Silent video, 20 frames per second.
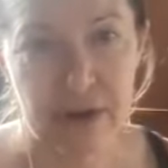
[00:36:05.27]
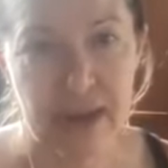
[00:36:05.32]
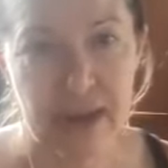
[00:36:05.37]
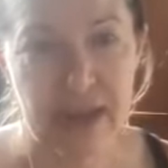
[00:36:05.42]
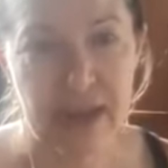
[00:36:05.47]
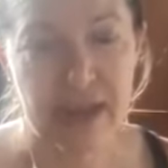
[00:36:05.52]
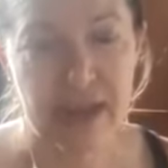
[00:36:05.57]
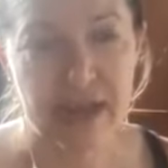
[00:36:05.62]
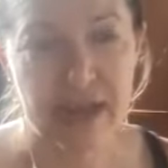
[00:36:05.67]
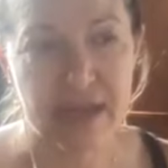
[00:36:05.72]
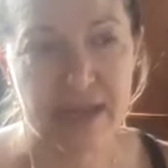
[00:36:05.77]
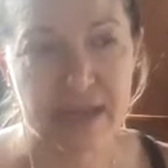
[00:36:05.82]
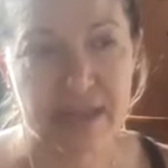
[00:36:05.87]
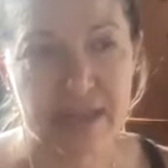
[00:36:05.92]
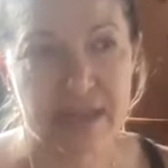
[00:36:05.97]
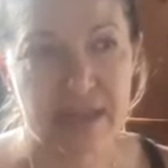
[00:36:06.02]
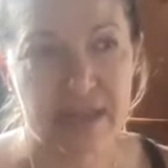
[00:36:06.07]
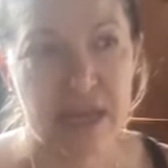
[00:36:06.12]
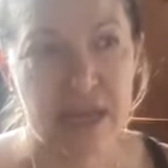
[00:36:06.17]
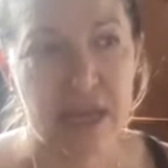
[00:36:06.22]

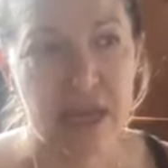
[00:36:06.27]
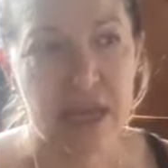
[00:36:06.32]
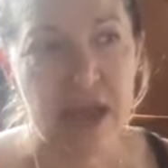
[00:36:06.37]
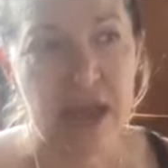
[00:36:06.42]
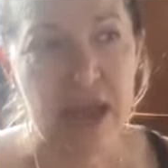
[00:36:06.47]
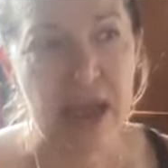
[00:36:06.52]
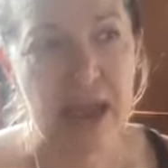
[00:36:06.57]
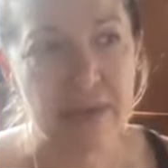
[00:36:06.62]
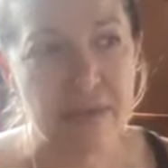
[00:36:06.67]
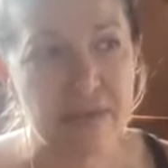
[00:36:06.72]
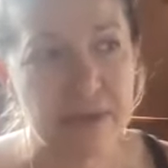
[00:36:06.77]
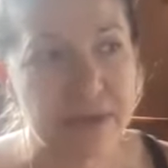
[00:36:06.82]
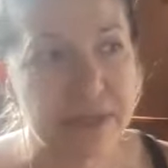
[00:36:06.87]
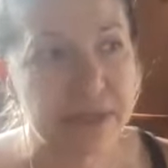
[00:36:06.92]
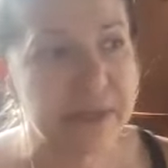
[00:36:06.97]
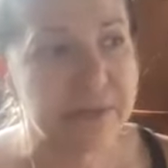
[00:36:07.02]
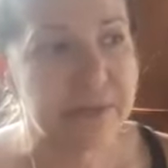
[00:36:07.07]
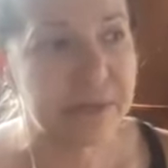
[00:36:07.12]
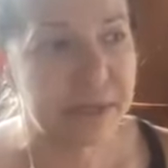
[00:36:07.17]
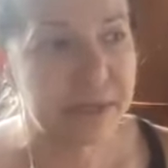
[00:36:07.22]
And I
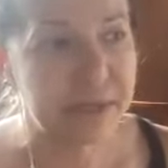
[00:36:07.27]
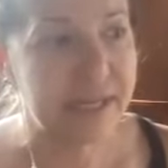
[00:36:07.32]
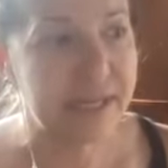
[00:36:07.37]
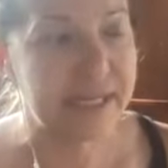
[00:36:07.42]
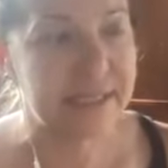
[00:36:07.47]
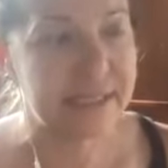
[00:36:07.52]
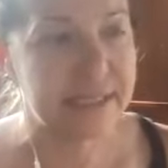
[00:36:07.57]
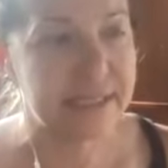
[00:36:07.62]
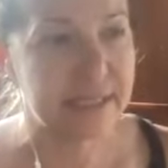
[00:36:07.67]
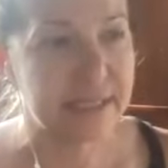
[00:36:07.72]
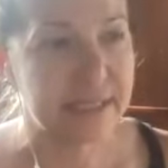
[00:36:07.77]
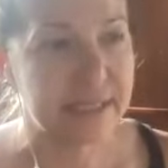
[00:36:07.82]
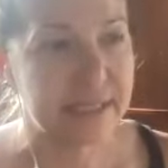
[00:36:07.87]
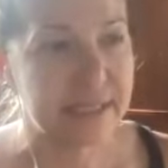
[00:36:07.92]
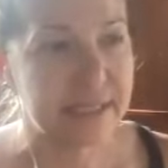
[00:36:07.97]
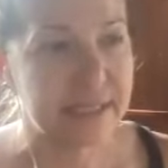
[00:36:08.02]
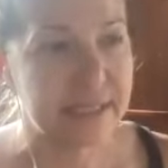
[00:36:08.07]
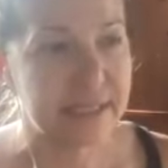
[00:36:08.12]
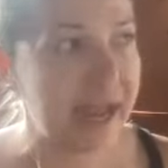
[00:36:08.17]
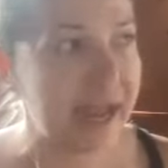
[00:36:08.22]
really realized, I
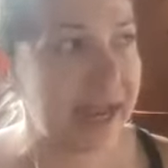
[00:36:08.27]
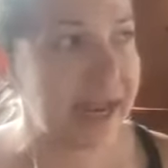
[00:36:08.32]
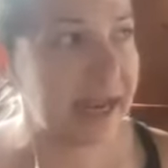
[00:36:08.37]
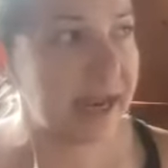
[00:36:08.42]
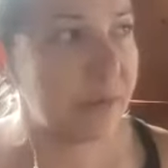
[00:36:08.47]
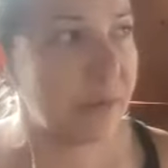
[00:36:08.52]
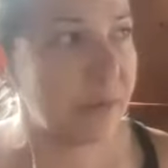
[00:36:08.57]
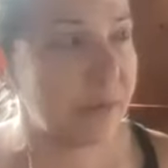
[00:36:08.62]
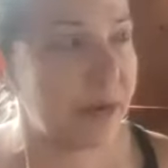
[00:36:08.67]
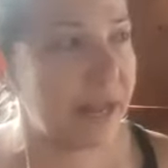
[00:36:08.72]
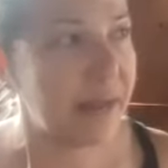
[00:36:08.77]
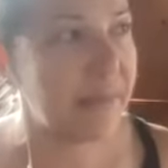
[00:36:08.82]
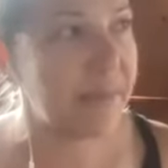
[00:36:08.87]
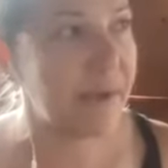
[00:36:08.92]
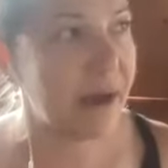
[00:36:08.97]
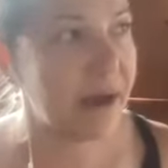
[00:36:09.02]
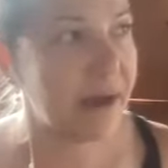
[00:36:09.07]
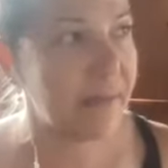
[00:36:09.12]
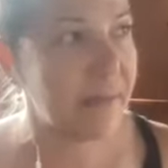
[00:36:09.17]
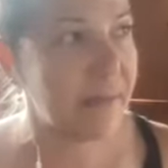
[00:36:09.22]
mean, when
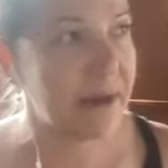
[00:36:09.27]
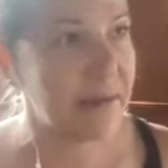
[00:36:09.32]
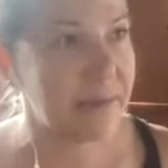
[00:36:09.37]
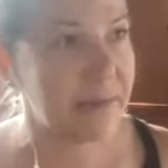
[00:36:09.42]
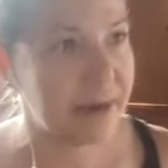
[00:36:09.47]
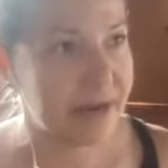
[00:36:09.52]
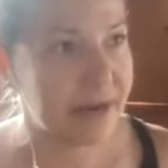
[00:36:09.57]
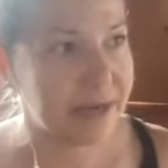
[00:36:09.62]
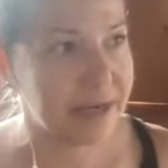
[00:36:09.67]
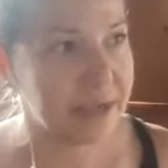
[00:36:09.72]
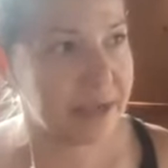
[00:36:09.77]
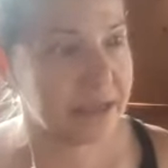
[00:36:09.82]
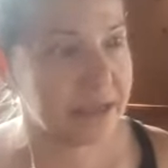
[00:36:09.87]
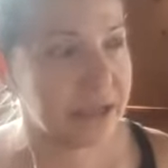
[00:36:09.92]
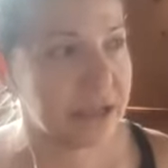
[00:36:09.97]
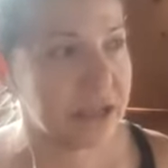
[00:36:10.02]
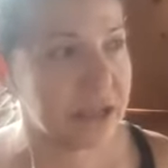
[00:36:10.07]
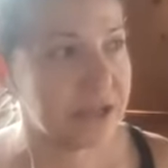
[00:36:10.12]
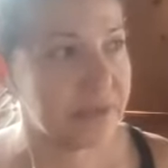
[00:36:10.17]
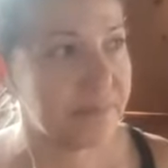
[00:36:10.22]
I bought my
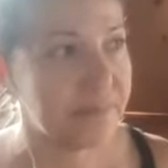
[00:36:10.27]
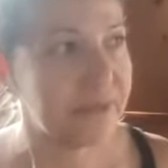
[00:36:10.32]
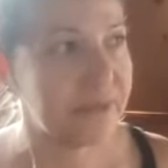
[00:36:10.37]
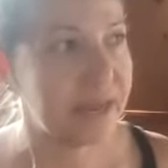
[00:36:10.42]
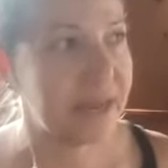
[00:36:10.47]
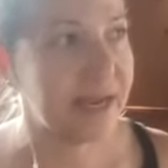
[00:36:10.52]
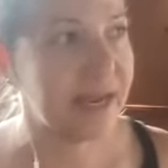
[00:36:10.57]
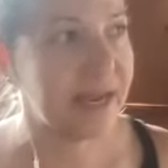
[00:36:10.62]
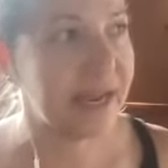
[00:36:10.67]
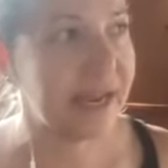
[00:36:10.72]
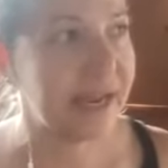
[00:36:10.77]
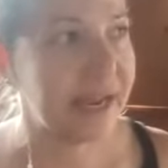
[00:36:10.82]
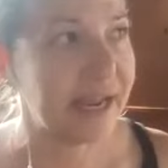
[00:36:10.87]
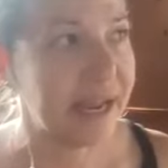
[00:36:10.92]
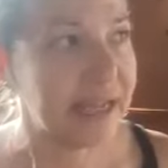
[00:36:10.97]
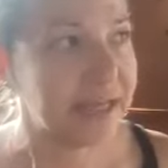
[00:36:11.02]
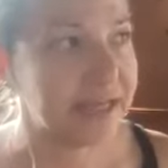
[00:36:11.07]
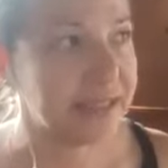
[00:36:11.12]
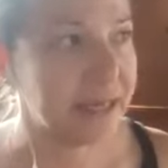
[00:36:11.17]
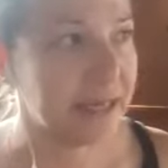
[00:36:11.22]
ranch and I
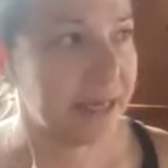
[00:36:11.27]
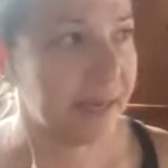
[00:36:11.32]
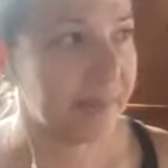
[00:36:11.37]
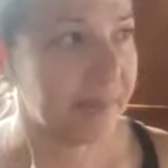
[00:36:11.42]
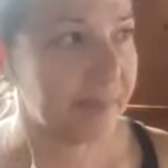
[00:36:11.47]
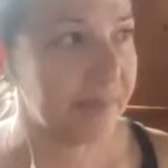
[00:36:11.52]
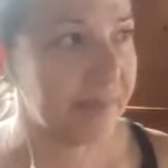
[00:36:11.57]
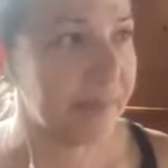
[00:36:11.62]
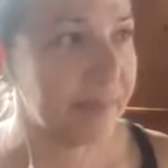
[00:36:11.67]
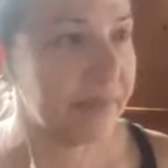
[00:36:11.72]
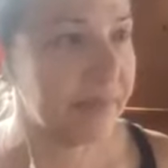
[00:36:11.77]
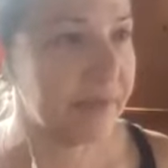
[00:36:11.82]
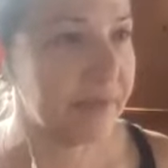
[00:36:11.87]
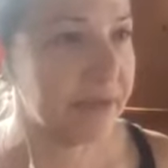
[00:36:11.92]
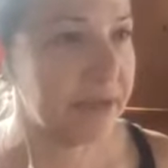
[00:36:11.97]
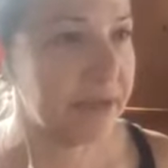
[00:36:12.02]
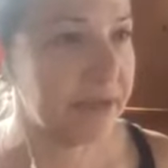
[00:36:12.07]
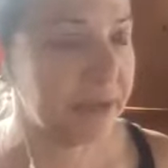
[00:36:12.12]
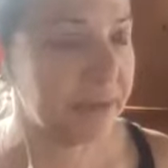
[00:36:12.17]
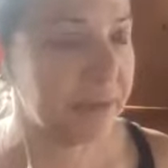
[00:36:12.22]
ended up,
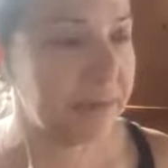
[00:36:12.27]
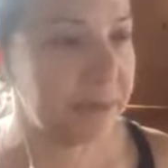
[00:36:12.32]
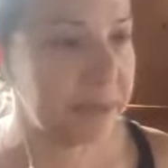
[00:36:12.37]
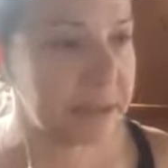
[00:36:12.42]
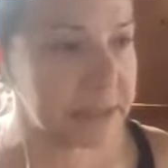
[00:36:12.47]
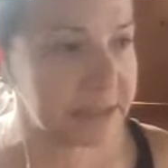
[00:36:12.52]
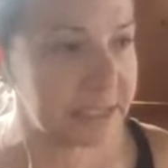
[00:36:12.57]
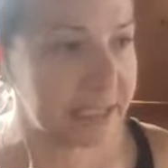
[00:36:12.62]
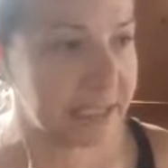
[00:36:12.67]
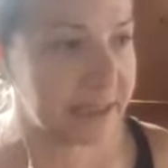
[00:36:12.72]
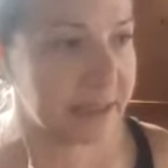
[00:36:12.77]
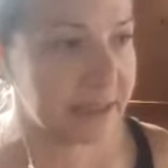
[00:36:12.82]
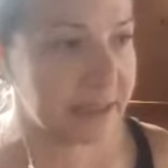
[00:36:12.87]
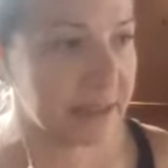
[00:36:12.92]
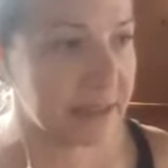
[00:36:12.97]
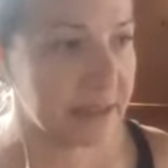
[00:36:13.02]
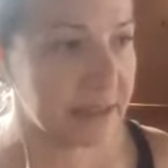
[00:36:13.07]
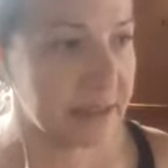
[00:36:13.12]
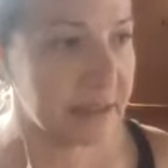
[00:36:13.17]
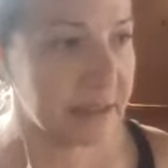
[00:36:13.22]
you know,
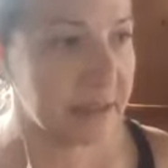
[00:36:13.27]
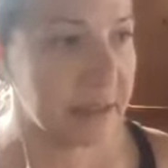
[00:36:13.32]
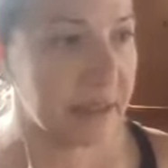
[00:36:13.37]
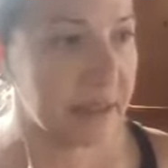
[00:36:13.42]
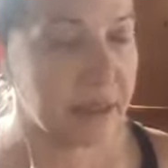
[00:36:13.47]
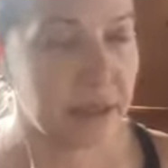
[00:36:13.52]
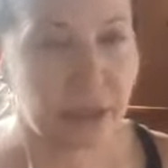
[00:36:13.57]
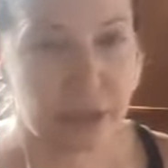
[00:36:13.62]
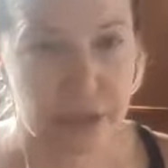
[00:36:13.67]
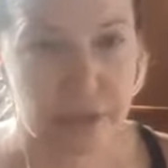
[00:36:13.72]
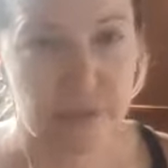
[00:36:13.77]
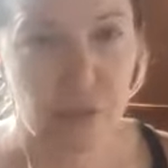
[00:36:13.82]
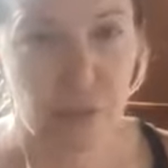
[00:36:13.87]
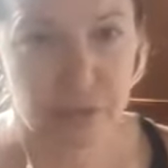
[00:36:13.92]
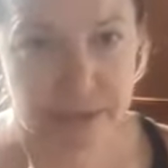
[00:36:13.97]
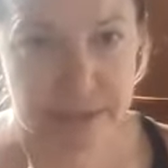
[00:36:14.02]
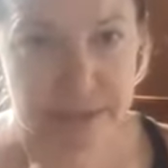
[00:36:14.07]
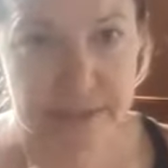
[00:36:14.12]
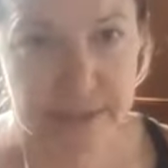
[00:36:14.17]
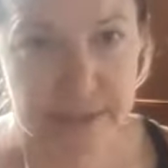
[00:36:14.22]
building a herd of
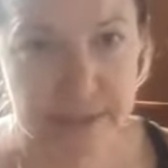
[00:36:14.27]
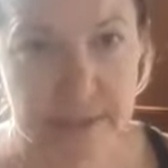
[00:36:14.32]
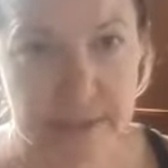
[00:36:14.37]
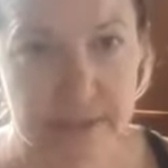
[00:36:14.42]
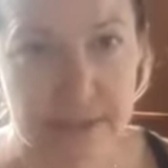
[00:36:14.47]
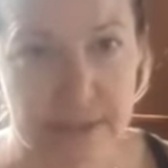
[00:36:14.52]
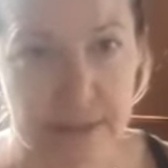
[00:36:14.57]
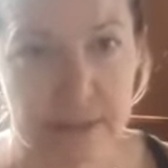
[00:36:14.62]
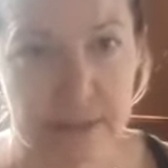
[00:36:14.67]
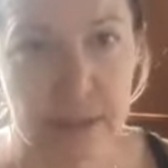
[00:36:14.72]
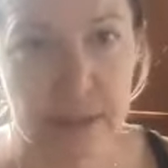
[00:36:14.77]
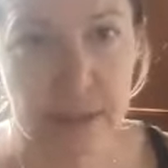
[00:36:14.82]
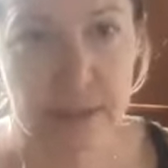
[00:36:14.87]
horses,